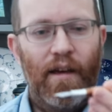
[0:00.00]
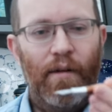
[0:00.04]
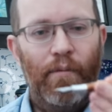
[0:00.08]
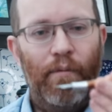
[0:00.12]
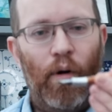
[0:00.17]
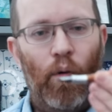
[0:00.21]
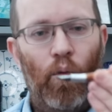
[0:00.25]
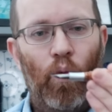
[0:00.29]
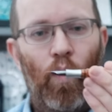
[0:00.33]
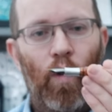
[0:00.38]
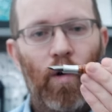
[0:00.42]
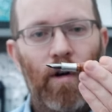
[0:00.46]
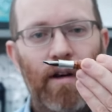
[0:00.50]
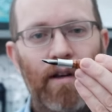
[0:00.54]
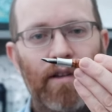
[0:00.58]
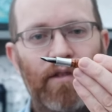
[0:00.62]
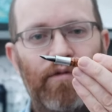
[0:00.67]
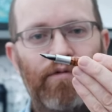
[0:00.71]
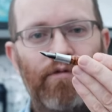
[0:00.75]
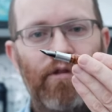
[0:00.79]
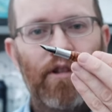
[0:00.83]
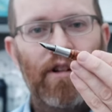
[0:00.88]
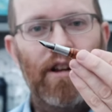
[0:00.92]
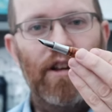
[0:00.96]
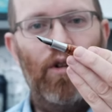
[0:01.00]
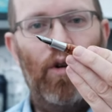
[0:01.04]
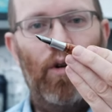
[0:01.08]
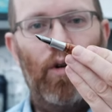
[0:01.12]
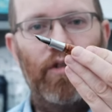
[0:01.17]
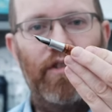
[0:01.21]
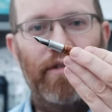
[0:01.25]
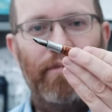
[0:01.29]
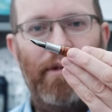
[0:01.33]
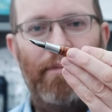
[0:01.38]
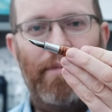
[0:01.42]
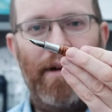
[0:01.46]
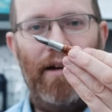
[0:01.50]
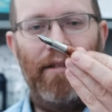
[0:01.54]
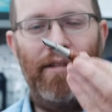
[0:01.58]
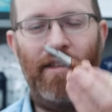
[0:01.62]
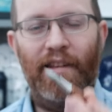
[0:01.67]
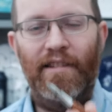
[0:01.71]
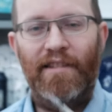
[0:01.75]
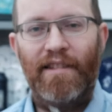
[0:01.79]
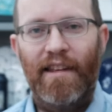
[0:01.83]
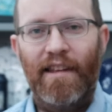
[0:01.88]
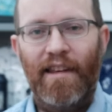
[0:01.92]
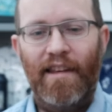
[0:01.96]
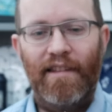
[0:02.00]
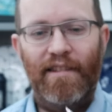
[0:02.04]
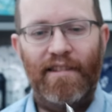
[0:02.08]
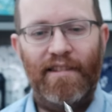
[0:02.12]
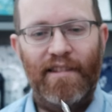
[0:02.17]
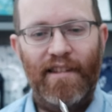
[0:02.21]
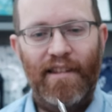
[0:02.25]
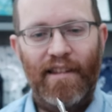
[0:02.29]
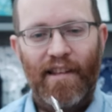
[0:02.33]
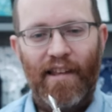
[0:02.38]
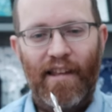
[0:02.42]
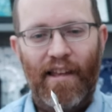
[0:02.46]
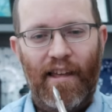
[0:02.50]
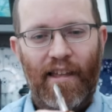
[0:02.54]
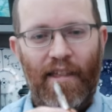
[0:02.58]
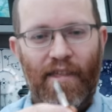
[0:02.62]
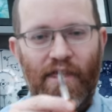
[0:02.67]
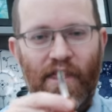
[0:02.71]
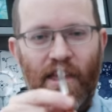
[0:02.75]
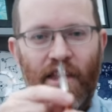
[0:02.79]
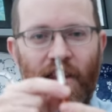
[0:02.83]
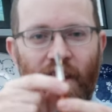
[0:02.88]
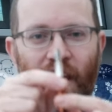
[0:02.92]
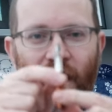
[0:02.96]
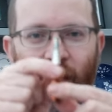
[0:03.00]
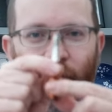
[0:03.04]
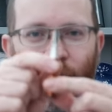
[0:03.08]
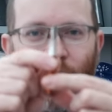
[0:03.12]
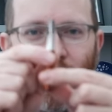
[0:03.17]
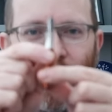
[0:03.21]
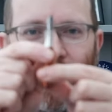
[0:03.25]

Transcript: But what is really awesome about this is the nib.